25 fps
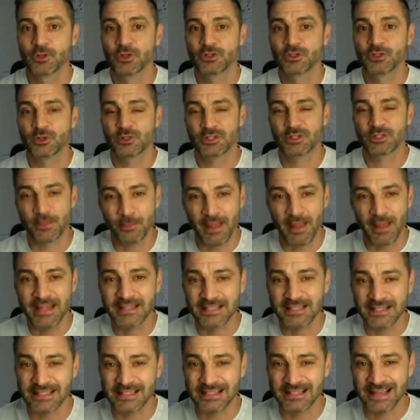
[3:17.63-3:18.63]
So it's
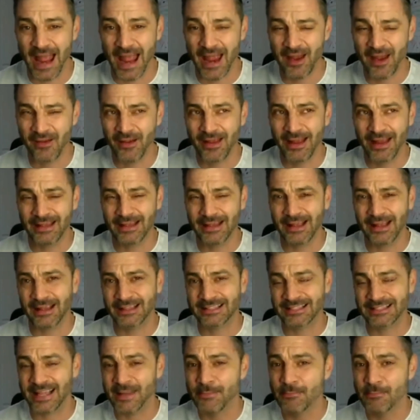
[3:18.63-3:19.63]
amazing, isn't it? I
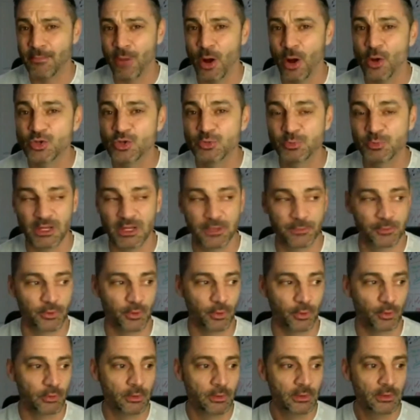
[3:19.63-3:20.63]
say most
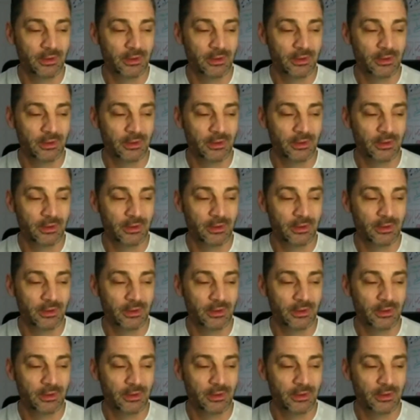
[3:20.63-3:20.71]
people.